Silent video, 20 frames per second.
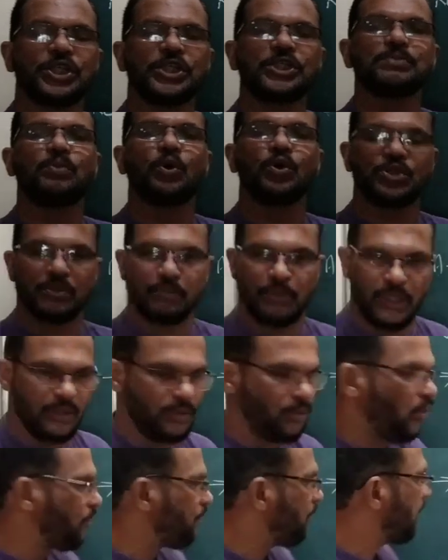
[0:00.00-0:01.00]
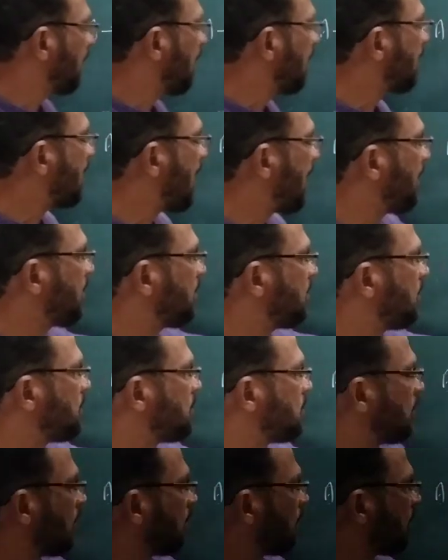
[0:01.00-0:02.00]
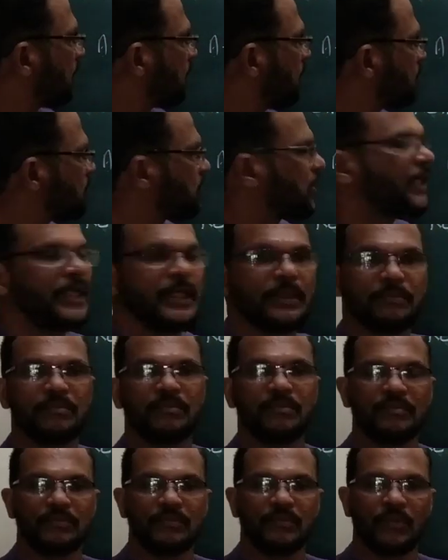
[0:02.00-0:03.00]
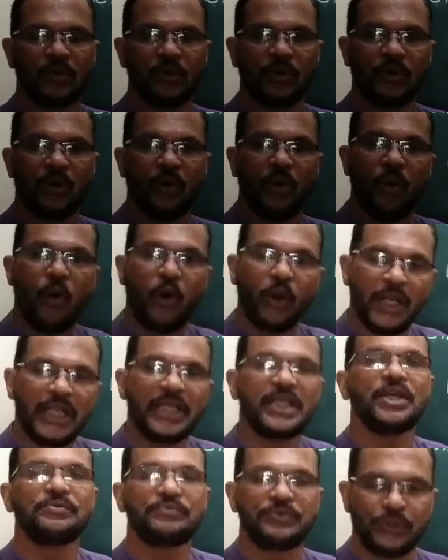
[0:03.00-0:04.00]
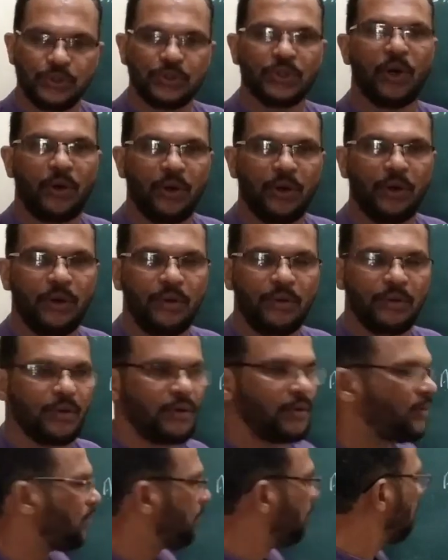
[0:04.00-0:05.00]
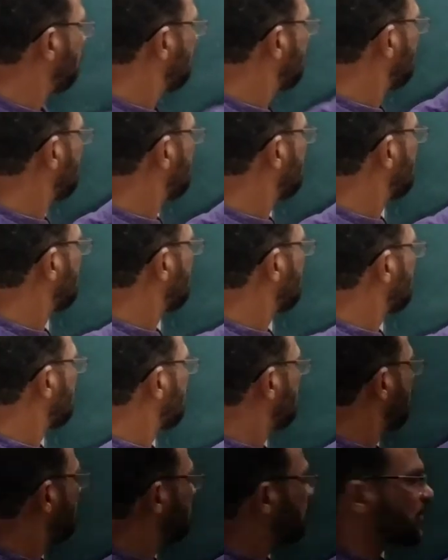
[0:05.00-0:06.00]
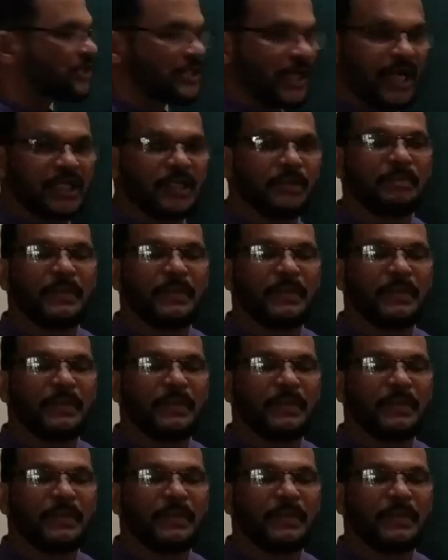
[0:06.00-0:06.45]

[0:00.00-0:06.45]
is possible, or we can write this scheme only if you know the starting